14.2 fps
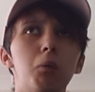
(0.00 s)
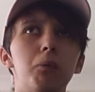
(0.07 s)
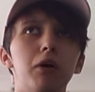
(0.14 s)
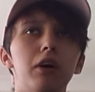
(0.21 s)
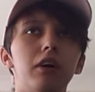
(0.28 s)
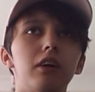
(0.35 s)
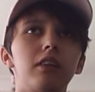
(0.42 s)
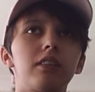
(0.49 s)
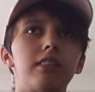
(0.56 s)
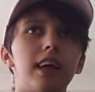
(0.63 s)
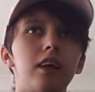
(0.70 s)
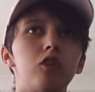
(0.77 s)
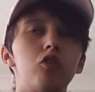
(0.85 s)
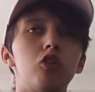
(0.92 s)
but
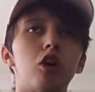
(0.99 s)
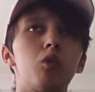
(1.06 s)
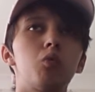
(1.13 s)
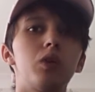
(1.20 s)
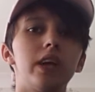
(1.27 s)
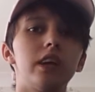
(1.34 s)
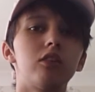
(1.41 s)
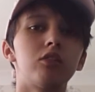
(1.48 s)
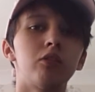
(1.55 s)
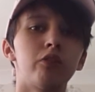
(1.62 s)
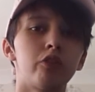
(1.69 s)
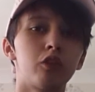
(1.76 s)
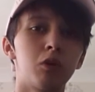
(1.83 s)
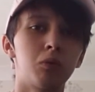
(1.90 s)
there's no
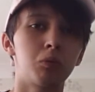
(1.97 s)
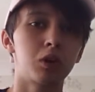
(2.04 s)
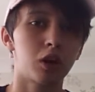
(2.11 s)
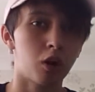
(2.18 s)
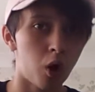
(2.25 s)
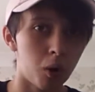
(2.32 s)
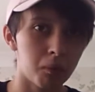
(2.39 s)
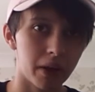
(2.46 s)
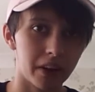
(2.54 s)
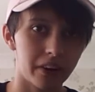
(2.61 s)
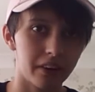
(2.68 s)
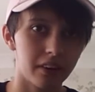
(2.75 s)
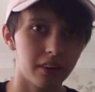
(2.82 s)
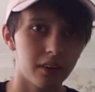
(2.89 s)
reason for them to
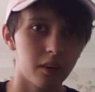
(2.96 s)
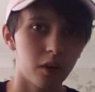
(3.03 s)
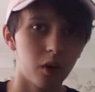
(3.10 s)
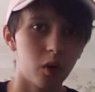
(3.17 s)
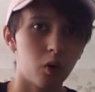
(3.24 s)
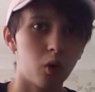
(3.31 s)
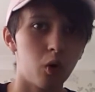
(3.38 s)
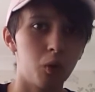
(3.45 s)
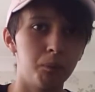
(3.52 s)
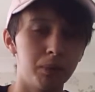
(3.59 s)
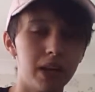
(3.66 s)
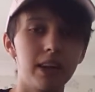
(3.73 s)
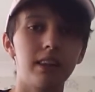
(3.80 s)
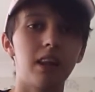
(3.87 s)
comment or
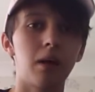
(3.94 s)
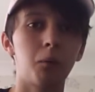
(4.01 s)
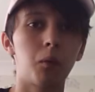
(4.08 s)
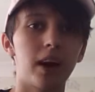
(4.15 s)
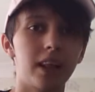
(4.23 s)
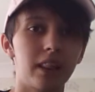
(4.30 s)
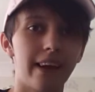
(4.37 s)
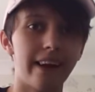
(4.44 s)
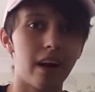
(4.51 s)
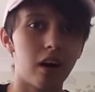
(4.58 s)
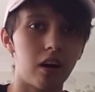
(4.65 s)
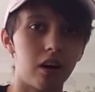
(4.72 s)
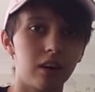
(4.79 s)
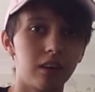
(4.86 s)
be the way they
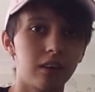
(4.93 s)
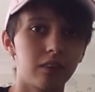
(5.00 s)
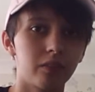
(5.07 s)
are